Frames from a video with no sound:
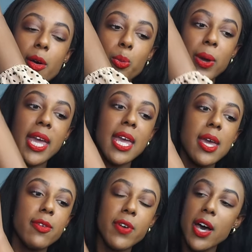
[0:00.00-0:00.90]

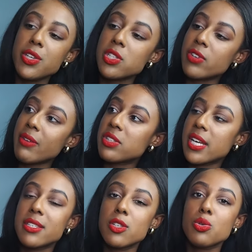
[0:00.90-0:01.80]
We first
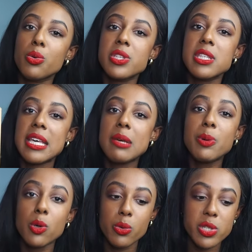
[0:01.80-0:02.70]
gravitated towards the
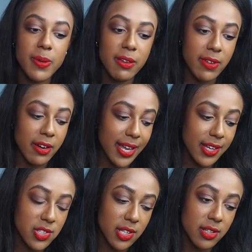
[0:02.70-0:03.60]
Paul Smith
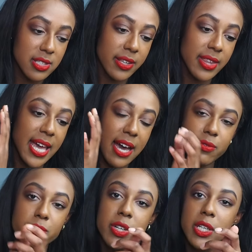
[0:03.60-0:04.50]
variations. Like, they have
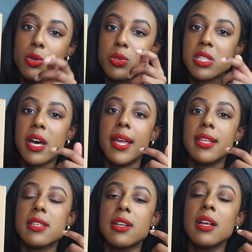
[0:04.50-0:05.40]
really cool
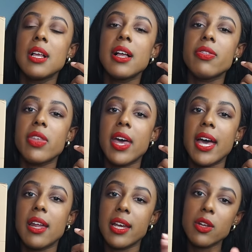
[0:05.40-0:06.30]
designs and they're
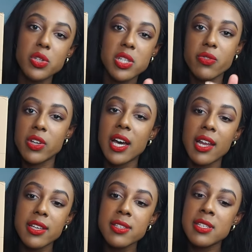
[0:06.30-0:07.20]
like lots of different
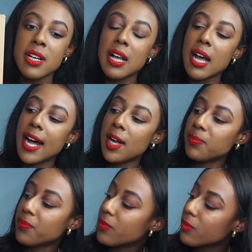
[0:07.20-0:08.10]
colours.
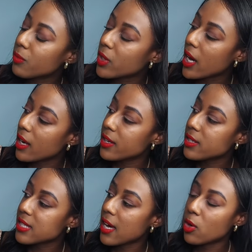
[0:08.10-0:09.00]

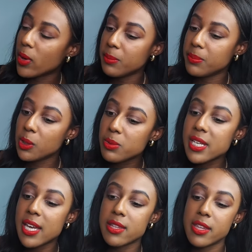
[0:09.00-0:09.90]
Colours that are quite
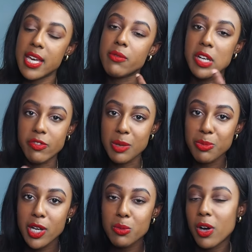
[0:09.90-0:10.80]
muted, then you get really, really
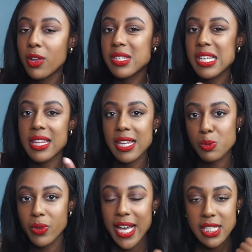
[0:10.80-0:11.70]
bright ones. I think there's
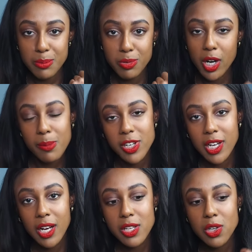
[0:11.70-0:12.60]
one that has like primary
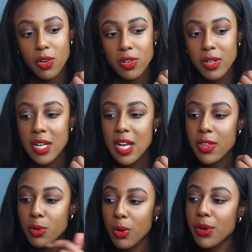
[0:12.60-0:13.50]
colours on.
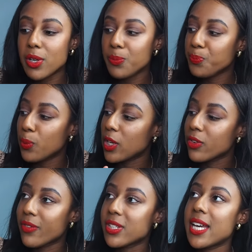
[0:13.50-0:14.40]
The one we
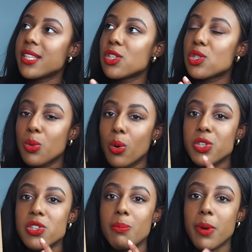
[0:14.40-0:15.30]
gravitated
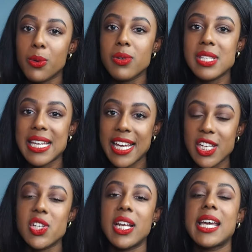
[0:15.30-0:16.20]
towards the most
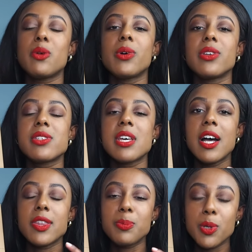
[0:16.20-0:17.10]
initially was
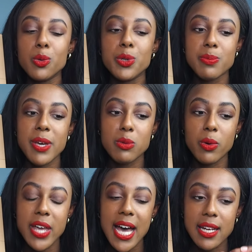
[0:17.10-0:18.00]
the Paul Smith one
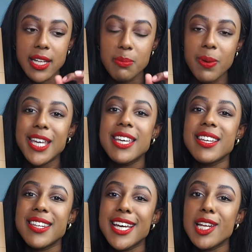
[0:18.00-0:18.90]
that had like the pink and
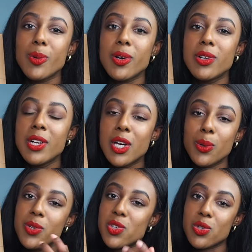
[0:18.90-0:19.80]
the yellow on.
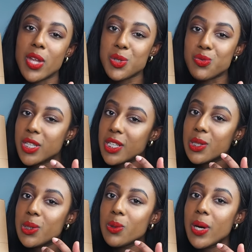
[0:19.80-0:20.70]
We just thought that was really
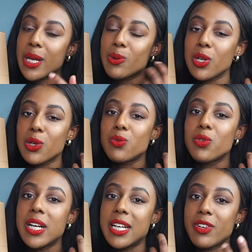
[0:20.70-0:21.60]
cool and it would look
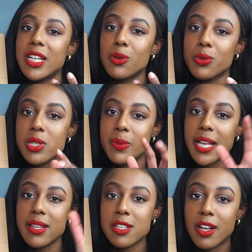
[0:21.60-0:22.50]
really, really awesome
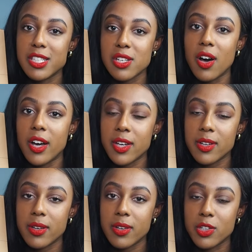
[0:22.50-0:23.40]
against our dark
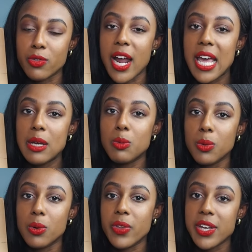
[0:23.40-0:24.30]
grey
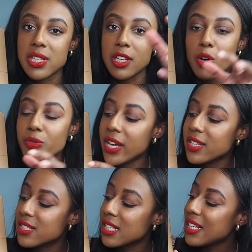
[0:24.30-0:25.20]
wall that's in the
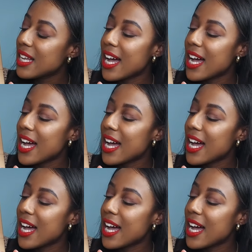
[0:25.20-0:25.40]
office.